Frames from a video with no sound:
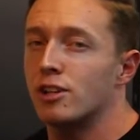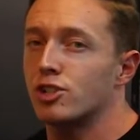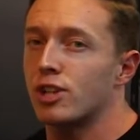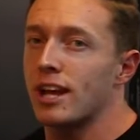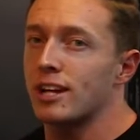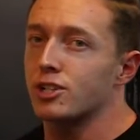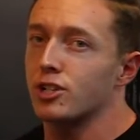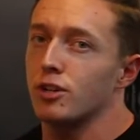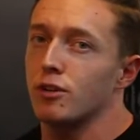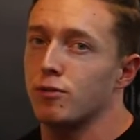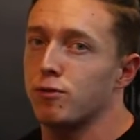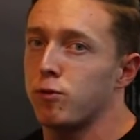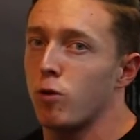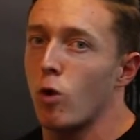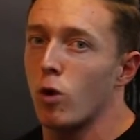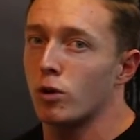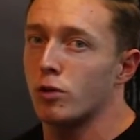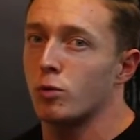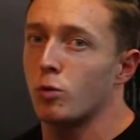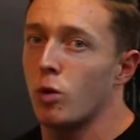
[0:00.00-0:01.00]
There's actually a
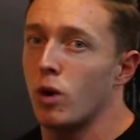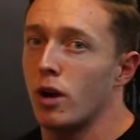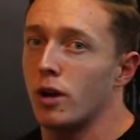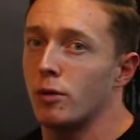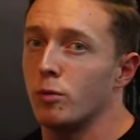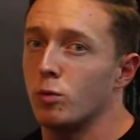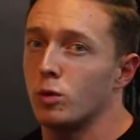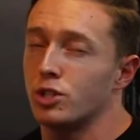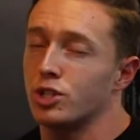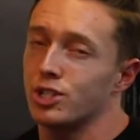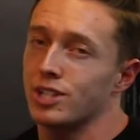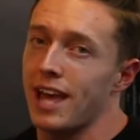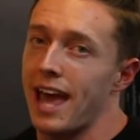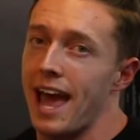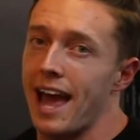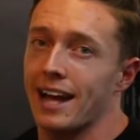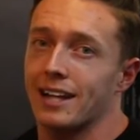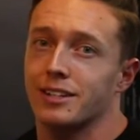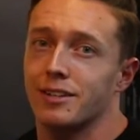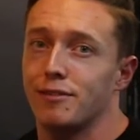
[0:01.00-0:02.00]
fourth one, which is
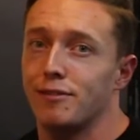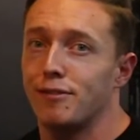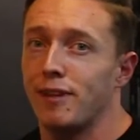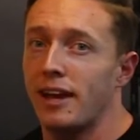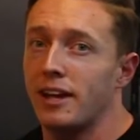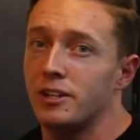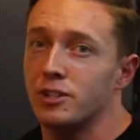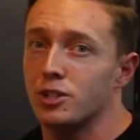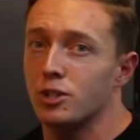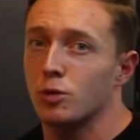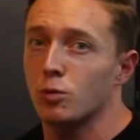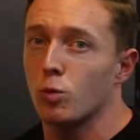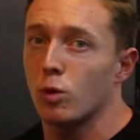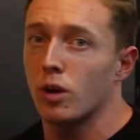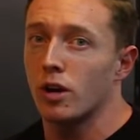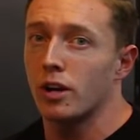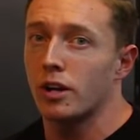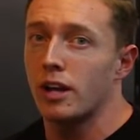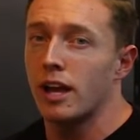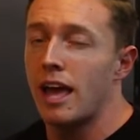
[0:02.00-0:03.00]
activation
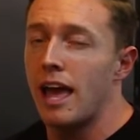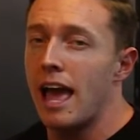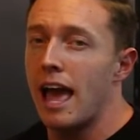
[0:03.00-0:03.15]
work.